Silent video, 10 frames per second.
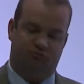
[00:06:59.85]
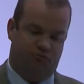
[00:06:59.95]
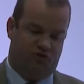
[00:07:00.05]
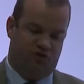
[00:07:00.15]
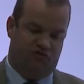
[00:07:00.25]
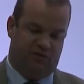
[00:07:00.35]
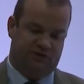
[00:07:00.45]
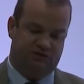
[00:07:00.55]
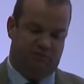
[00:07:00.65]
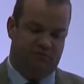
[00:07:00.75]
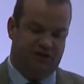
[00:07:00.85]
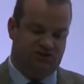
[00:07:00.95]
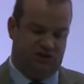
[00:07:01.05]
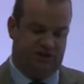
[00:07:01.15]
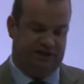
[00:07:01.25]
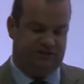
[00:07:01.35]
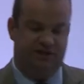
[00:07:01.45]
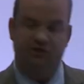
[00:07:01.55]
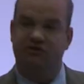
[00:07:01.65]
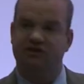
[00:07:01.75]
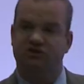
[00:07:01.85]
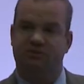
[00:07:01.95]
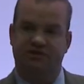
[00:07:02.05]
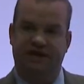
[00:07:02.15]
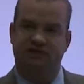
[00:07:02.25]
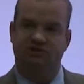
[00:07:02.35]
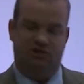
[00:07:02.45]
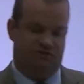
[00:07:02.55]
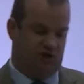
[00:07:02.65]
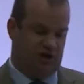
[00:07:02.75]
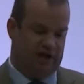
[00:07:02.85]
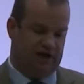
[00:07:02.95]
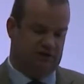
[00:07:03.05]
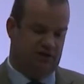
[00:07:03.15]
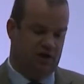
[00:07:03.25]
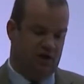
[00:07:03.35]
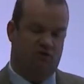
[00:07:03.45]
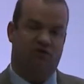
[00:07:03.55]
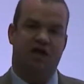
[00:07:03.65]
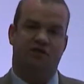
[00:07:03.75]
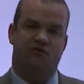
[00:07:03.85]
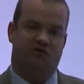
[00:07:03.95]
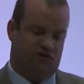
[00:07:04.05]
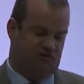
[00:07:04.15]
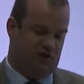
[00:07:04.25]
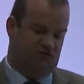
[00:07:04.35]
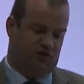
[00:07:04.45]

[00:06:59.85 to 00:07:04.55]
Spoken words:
improvements immediately to increase the potential of your land, rather than